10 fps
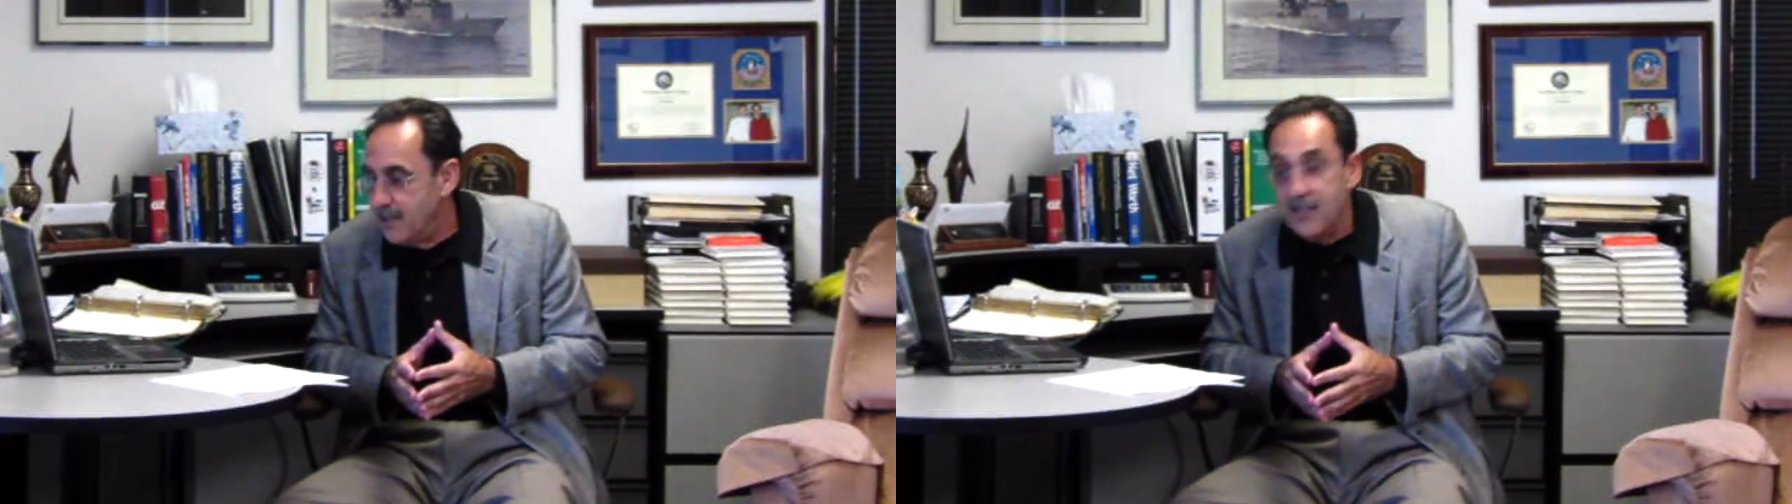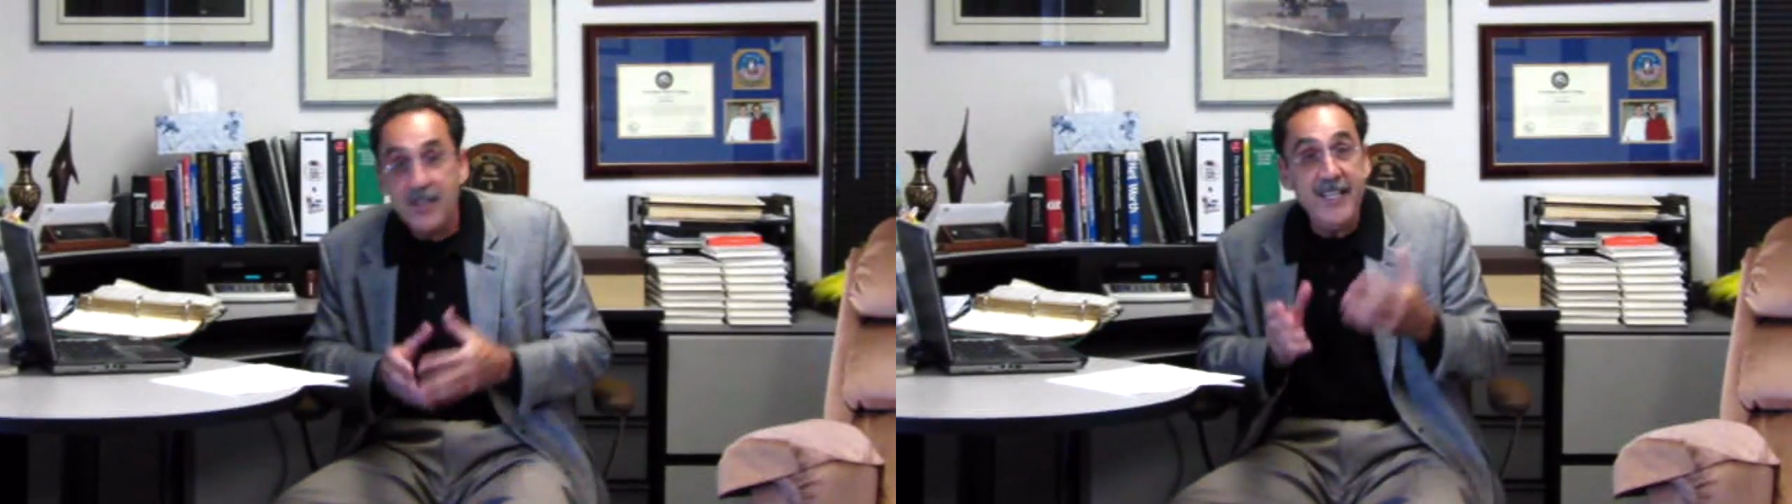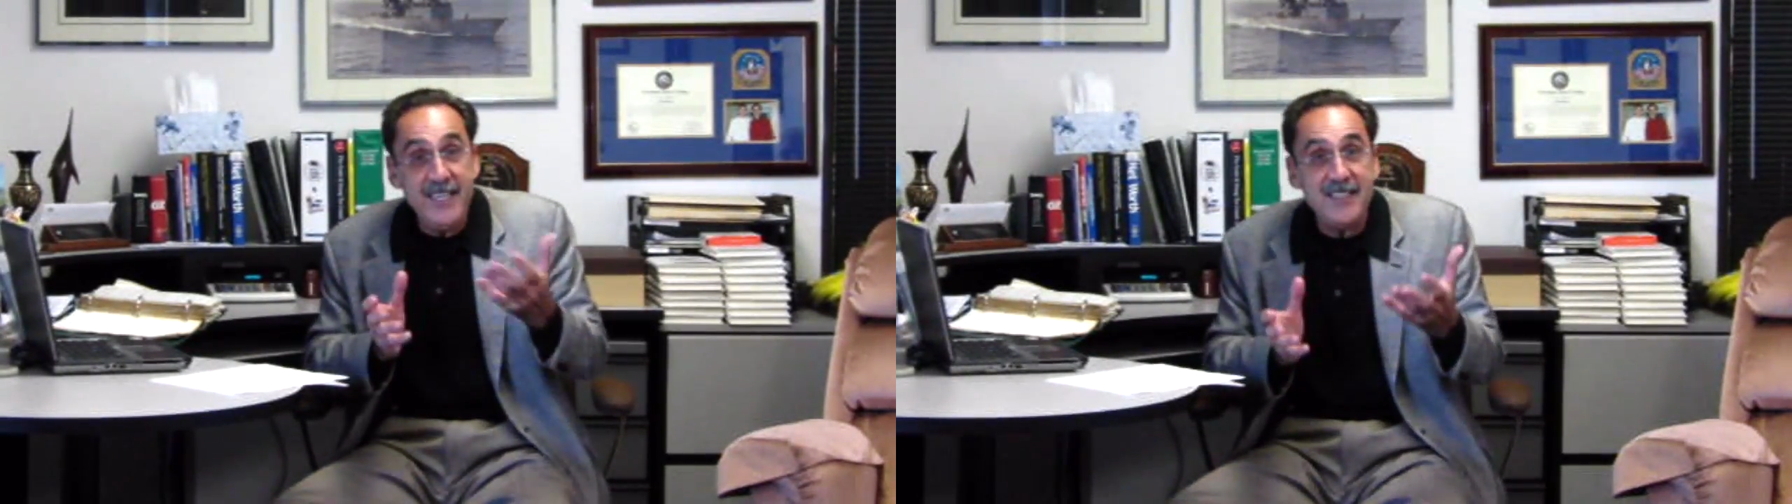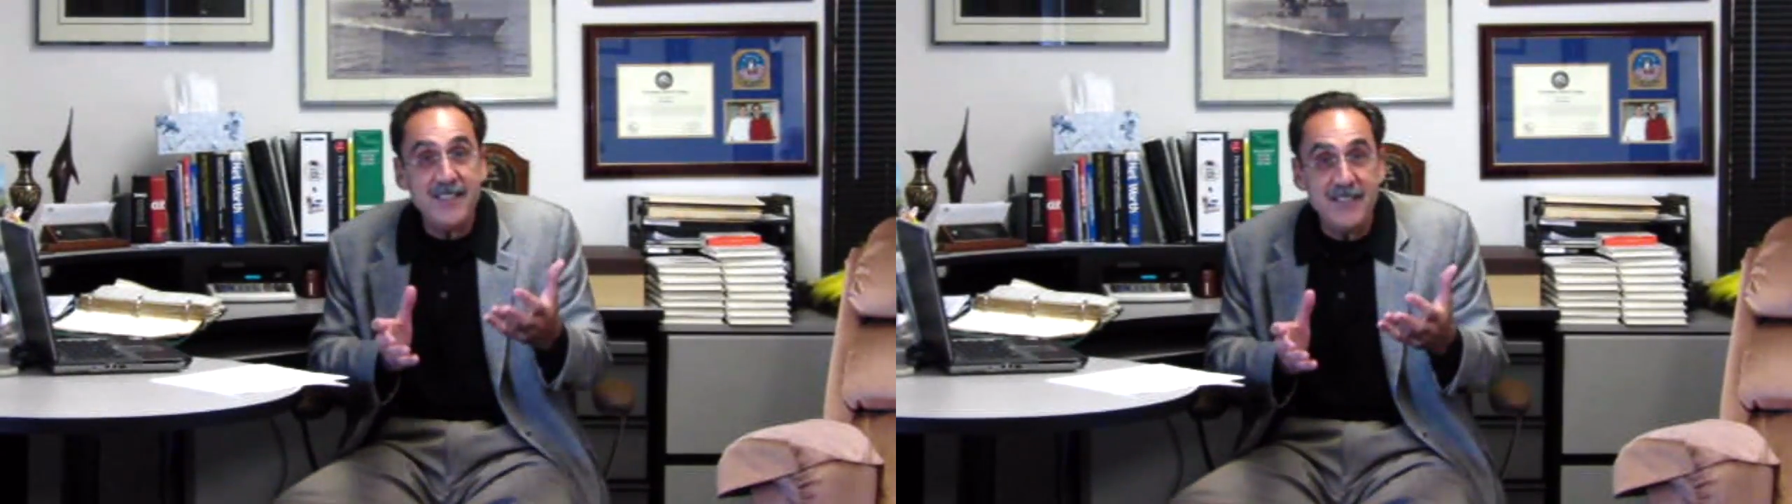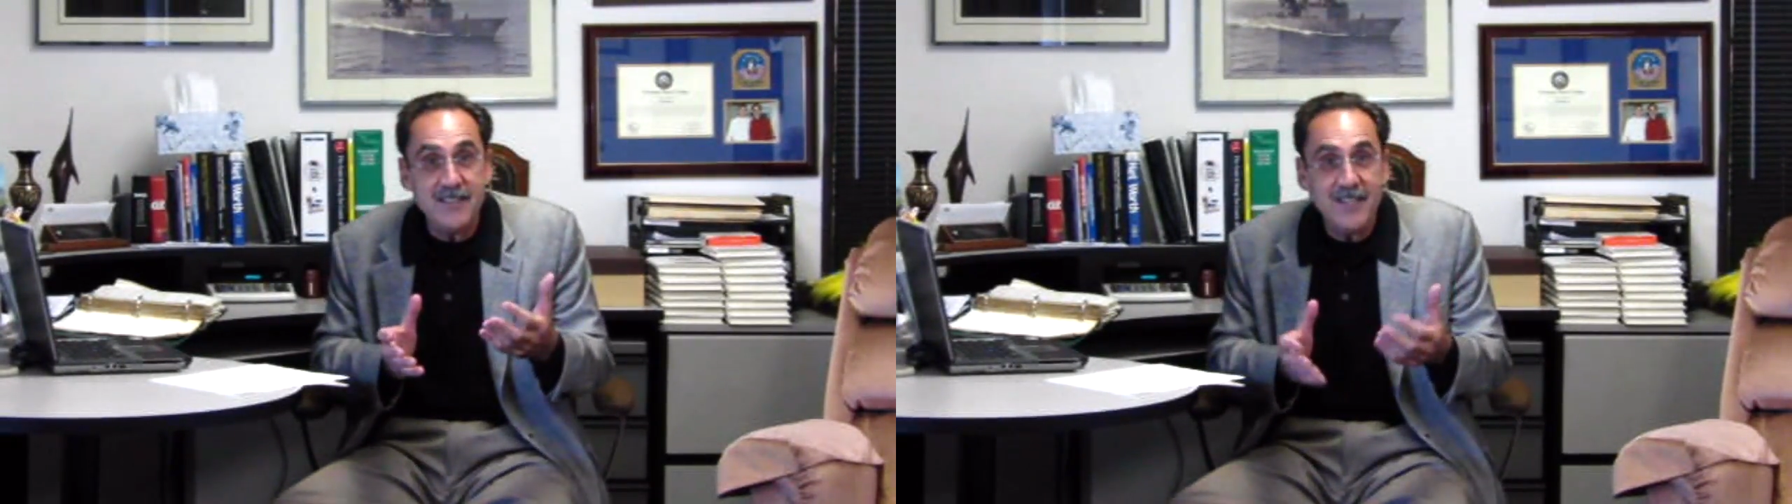
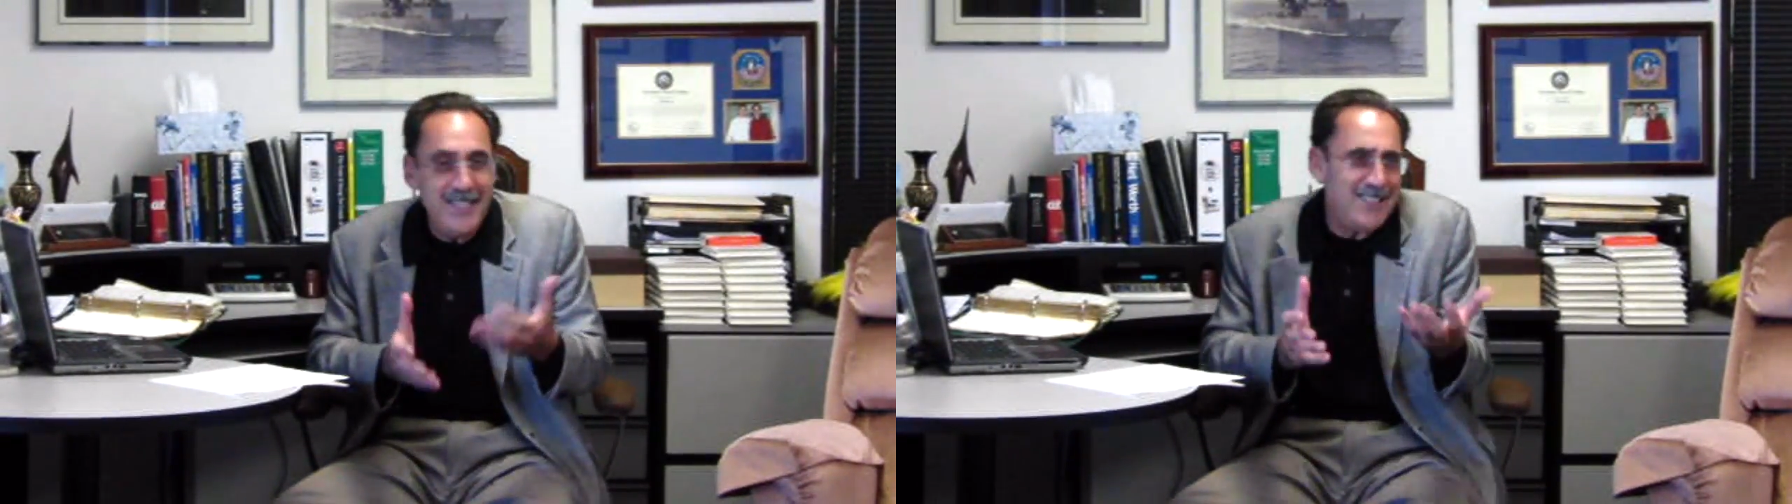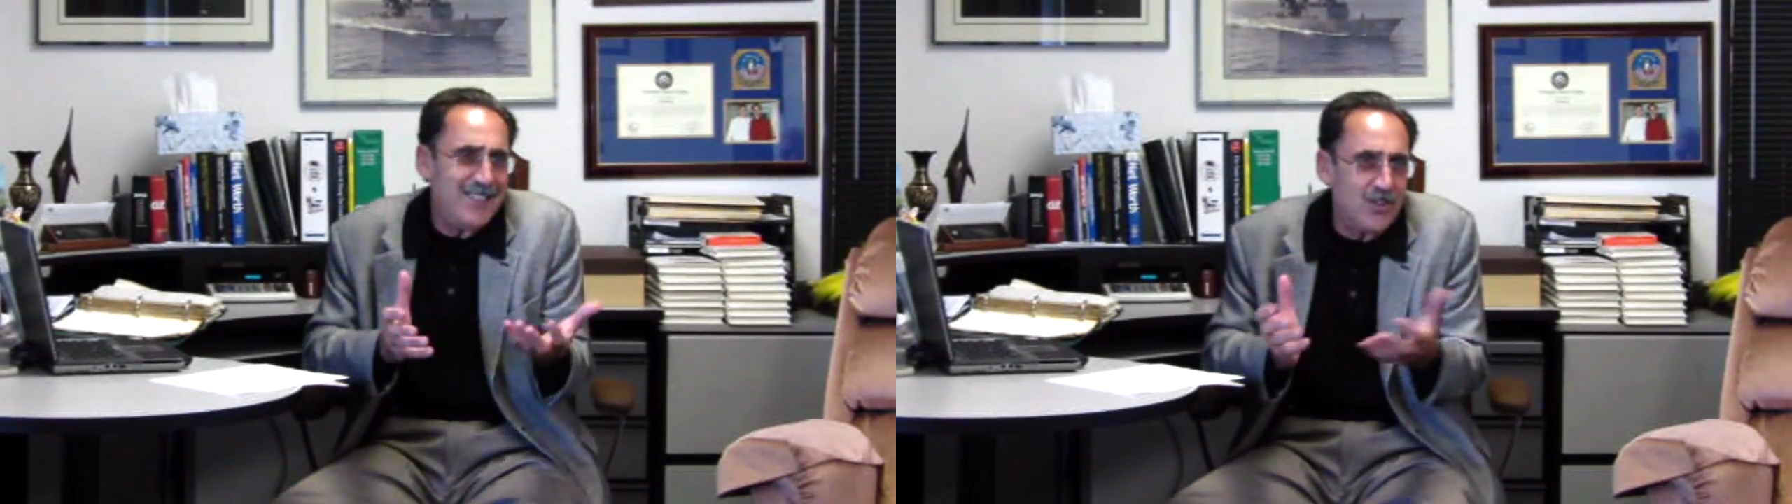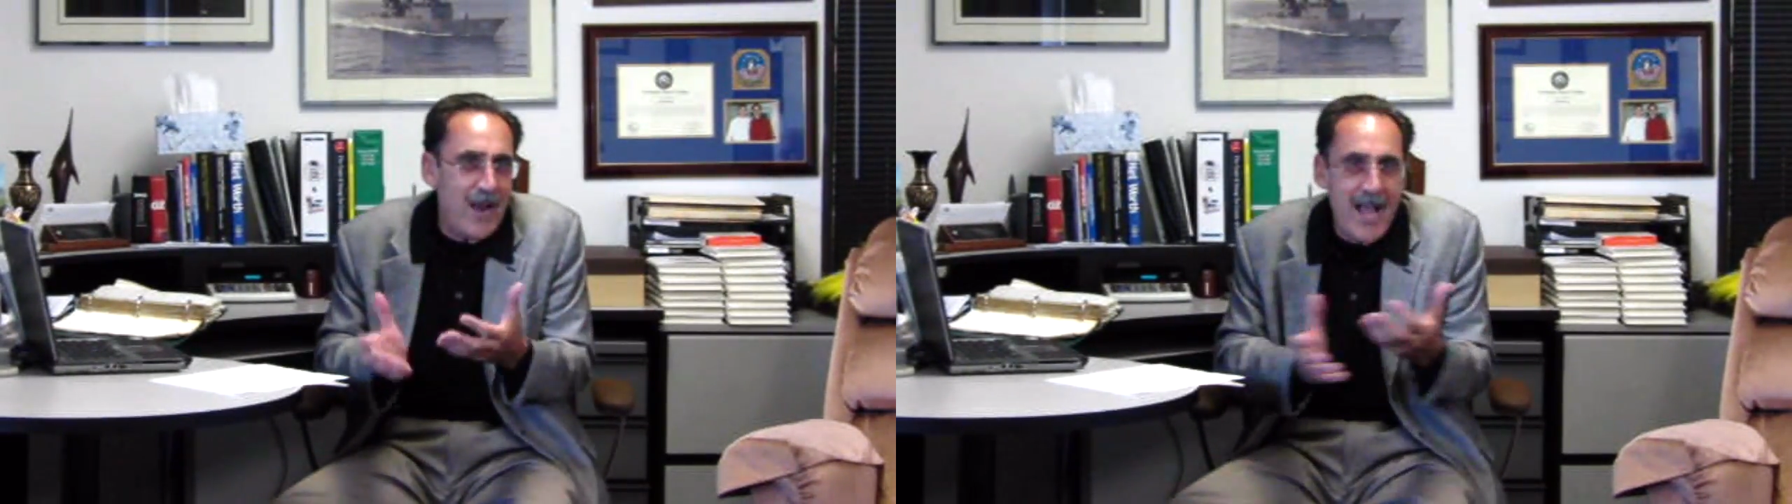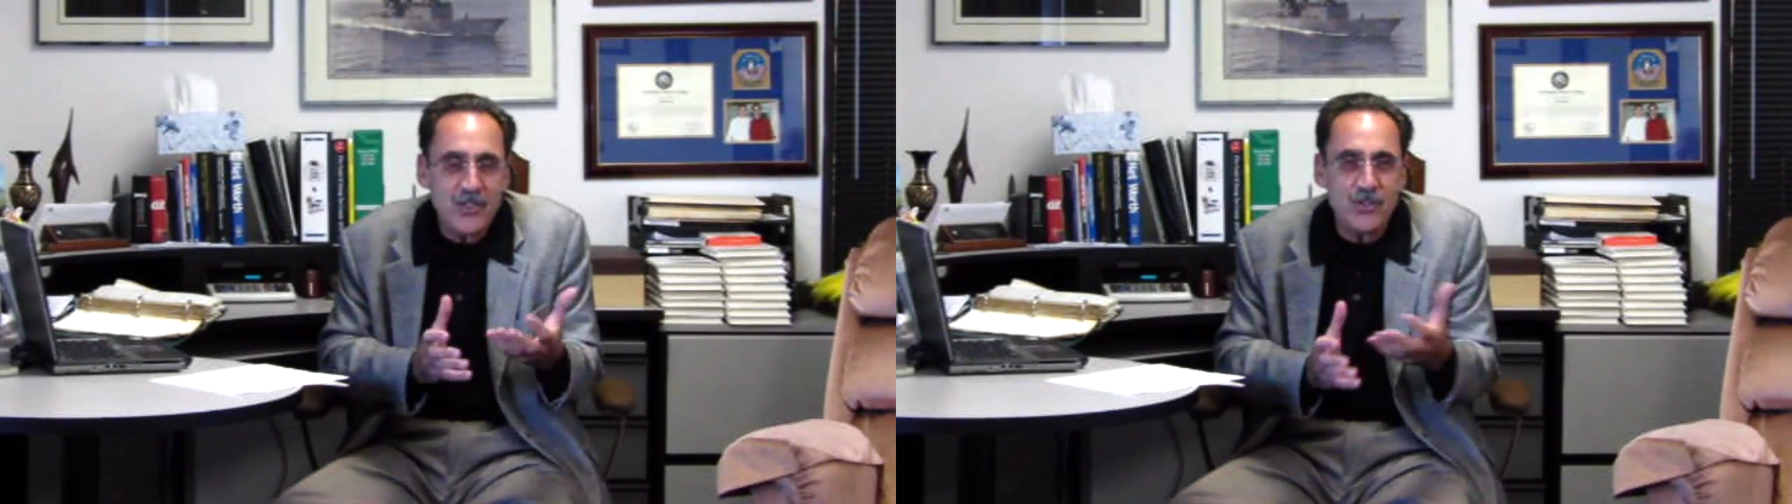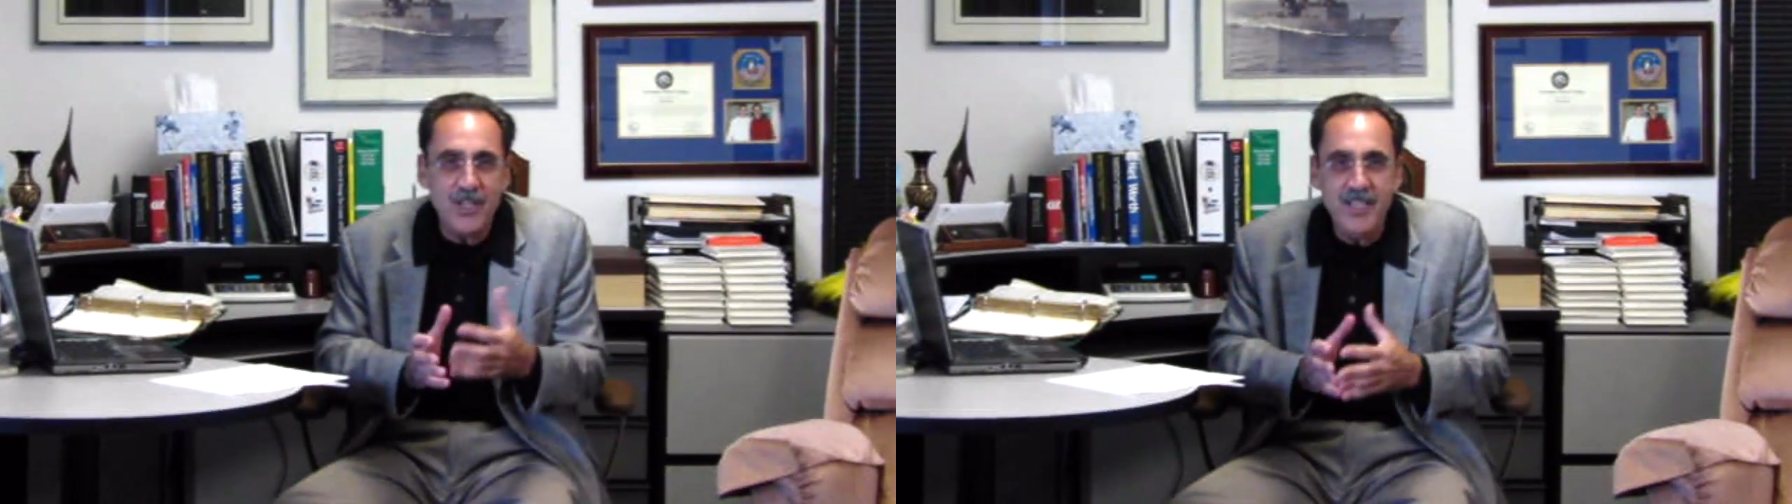Leases. Leases are
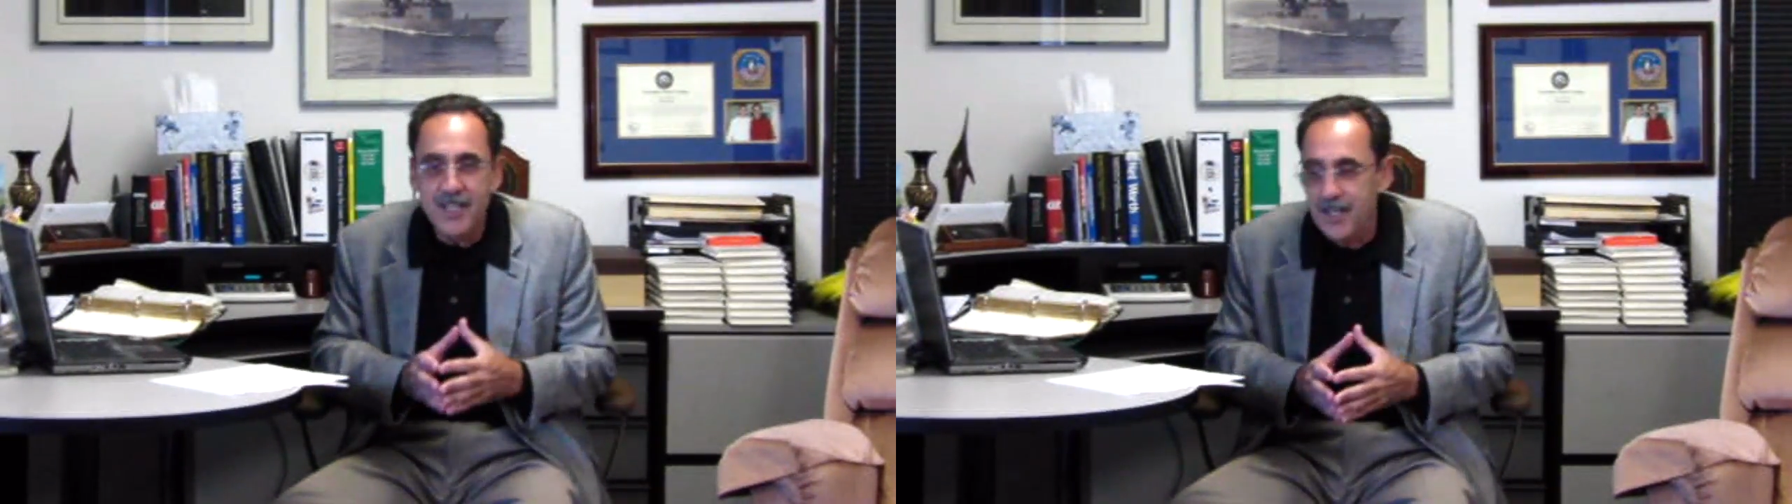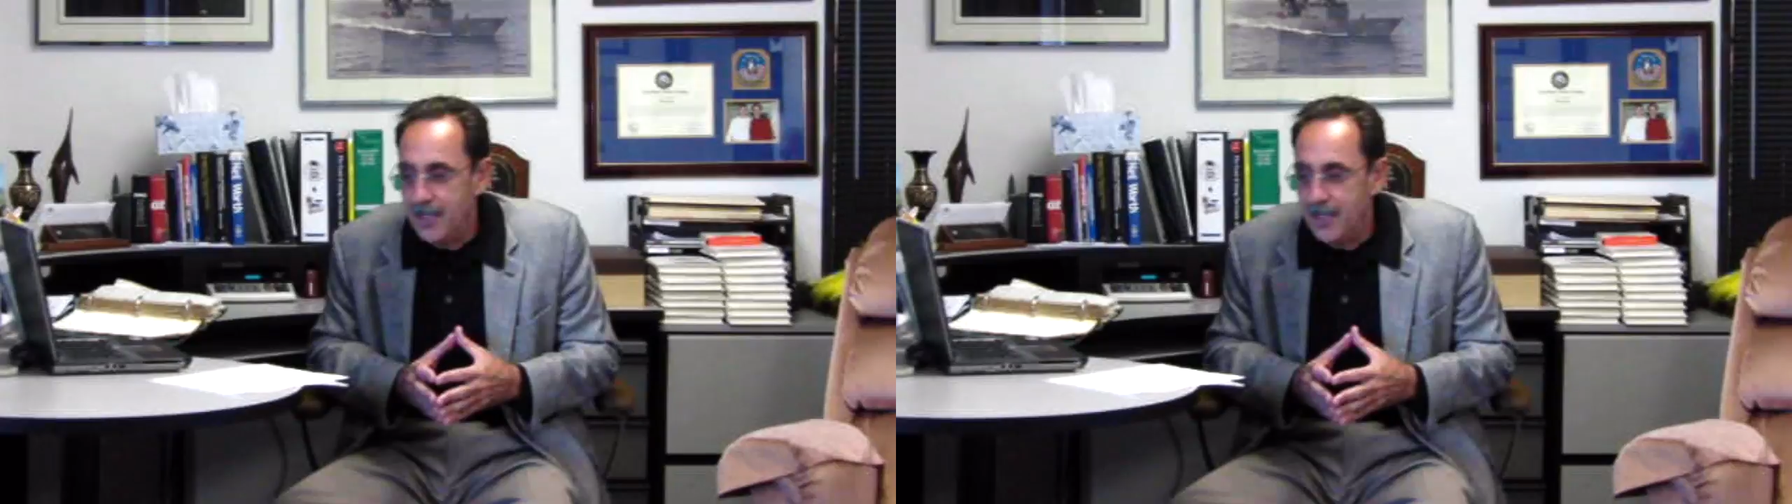actually